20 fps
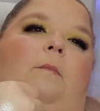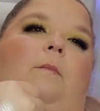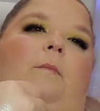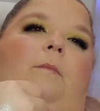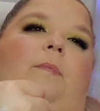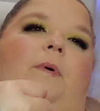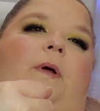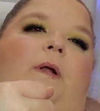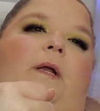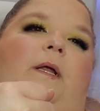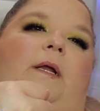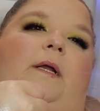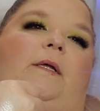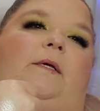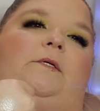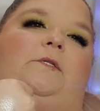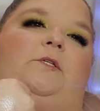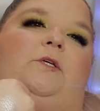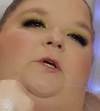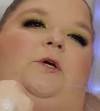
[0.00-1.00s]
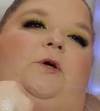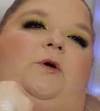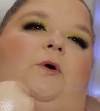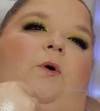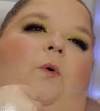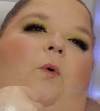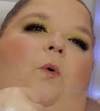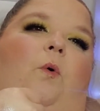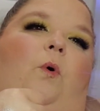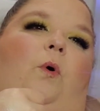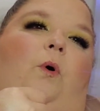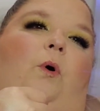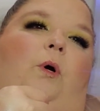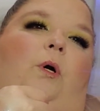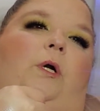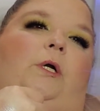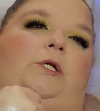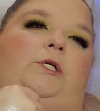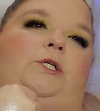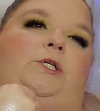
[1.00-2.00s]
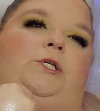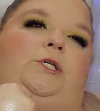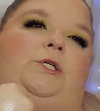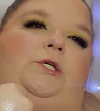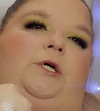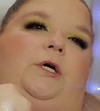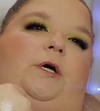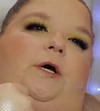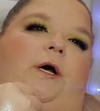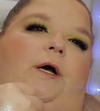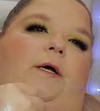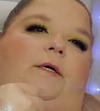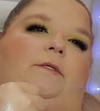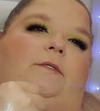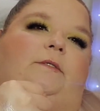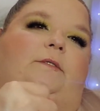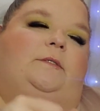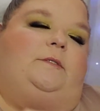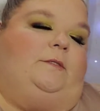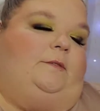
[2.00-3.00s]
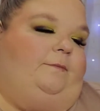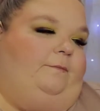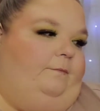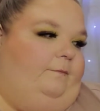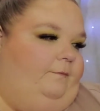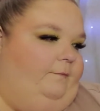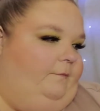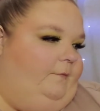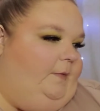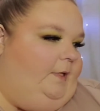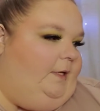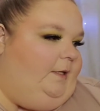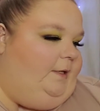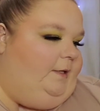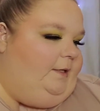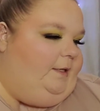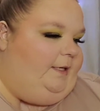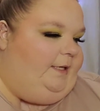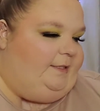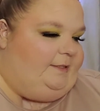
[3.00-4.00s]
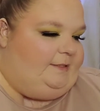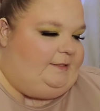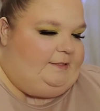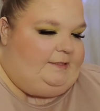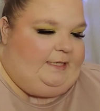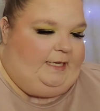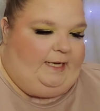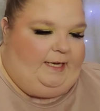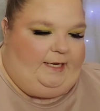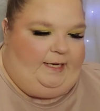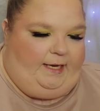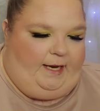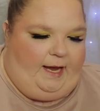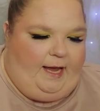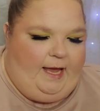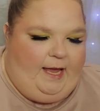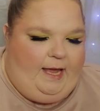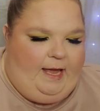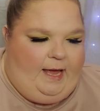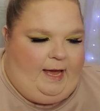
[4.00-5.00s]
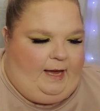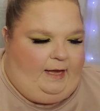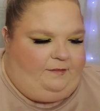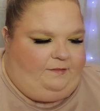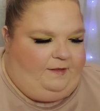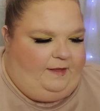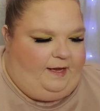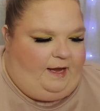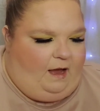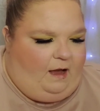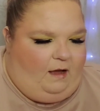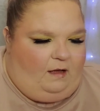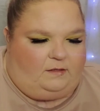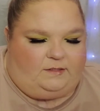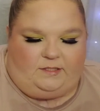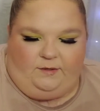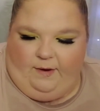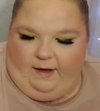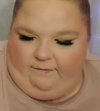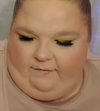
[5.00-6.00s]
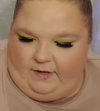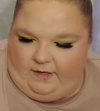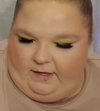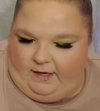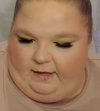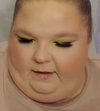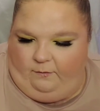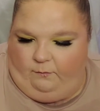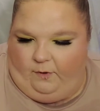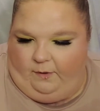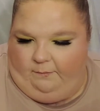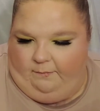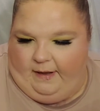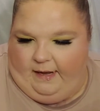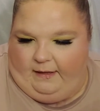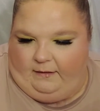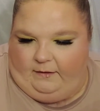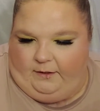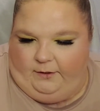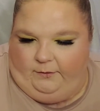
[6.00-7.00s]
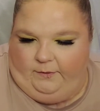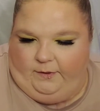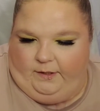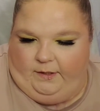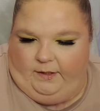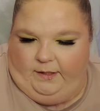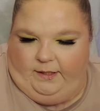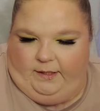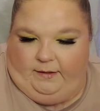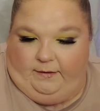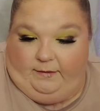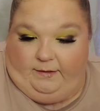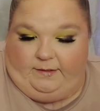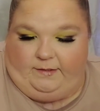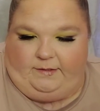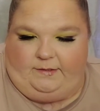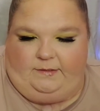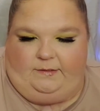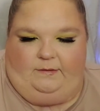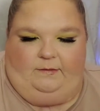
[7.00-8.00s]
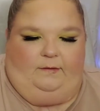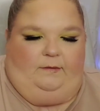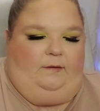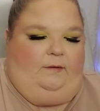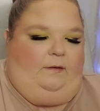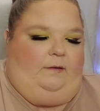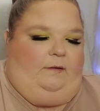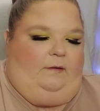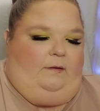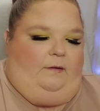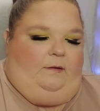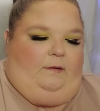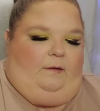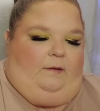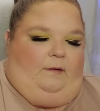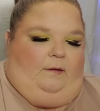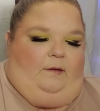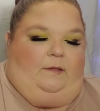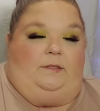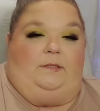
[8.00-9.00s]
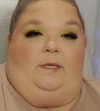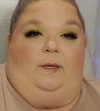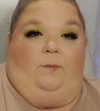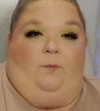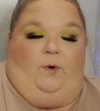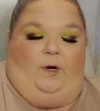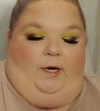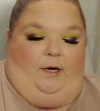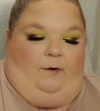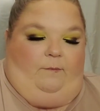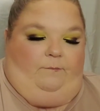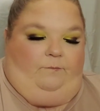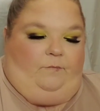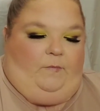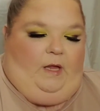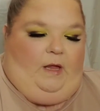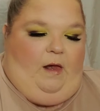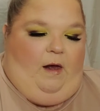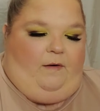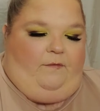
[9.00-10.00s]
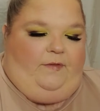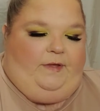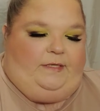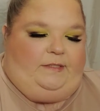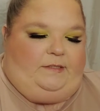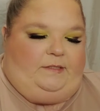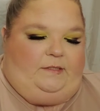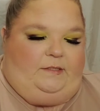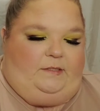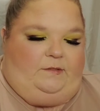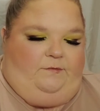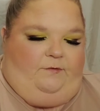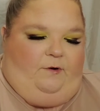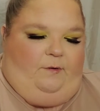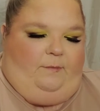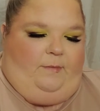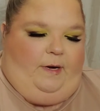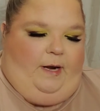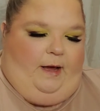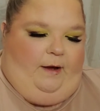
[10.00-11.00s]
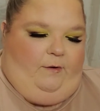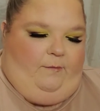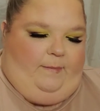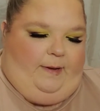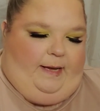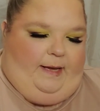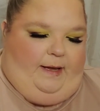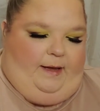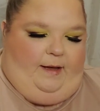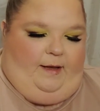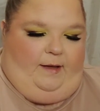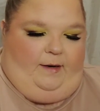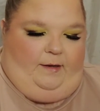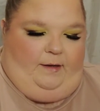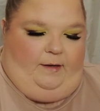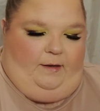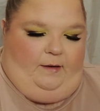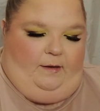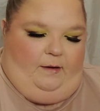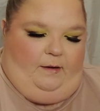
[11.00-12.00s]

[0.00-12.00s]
But it is gorgeous. It's staying. I think I also have another one by Luna in this somewhere. This is from Nomad